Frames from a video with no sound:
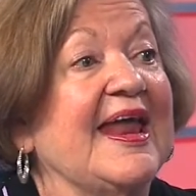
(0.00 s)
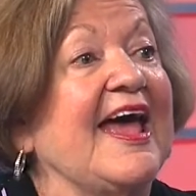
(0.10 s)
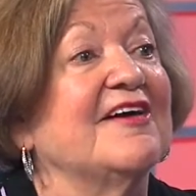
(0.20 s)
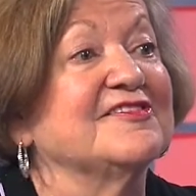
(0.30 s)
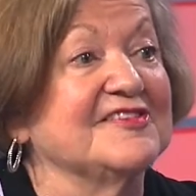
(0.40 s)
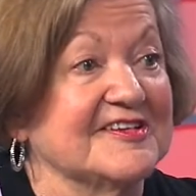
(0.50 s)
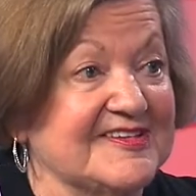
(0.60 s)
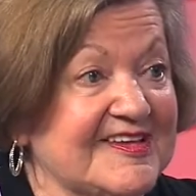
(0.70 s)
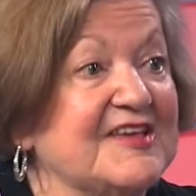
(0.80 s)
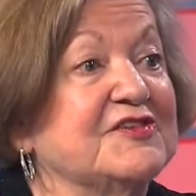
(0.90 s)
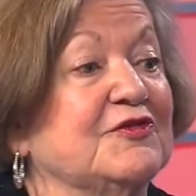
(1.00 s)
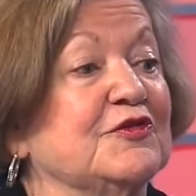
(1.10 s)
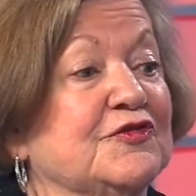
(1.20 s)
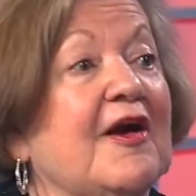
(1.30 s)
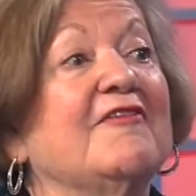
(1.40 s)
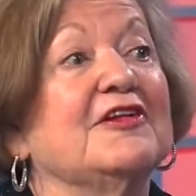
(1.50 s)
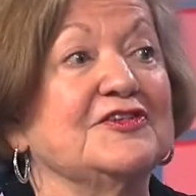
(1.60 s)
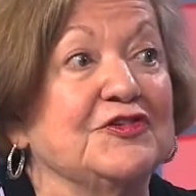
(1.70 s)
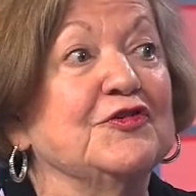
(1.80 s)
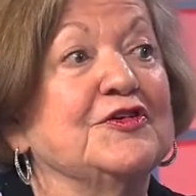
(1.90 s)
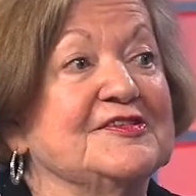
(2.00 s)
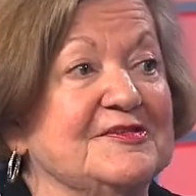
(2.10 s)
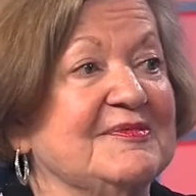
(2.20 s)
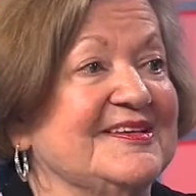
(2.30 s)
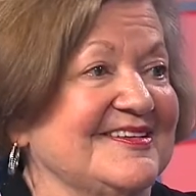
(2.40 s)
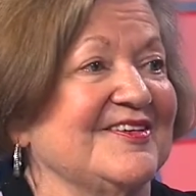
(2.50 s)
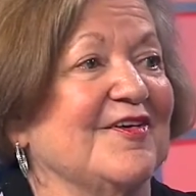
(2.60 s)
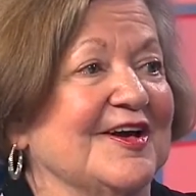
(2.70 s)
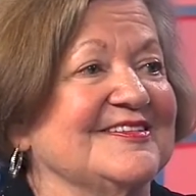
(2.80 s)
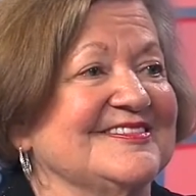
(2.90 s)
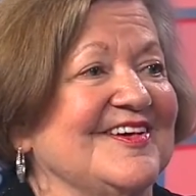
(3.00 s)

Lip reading: how successful travel and tourism is in Arkansas.